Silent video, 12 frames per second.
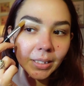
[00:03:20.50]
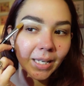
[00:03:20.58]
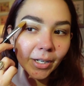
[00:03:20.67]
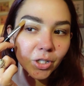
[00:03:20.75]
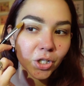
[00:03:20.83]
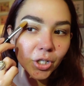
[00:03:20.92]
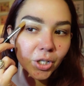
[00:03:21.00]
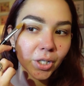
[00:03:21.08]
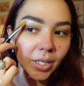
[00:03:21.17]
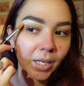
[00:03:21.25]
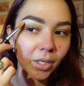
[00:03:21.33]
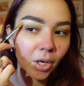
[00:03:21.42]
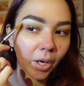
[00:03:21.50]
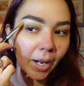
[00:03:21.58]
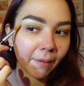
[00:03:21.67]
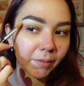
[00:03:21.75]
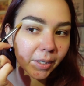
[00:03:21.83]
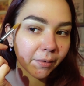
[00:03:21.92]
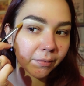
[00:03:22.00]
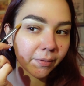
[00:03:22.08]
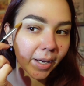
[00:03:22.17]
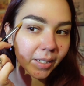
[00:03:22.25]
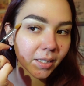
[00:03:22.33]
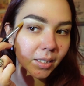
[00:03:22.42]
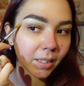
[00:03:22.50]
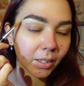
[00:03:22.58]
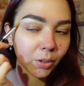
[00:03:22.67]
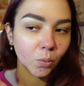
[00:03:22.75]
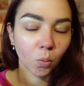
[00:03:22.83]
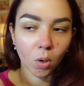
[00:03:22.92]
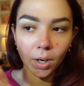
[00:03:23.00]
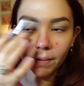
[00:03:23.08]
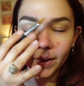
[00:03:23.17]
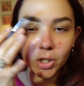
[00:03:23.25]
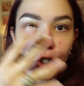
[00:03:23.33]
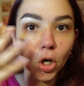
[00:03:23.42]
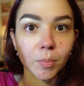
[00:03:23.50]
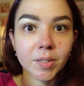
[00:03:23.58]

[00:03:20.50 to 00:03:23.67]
textured and not have the effect that you want, that sharp,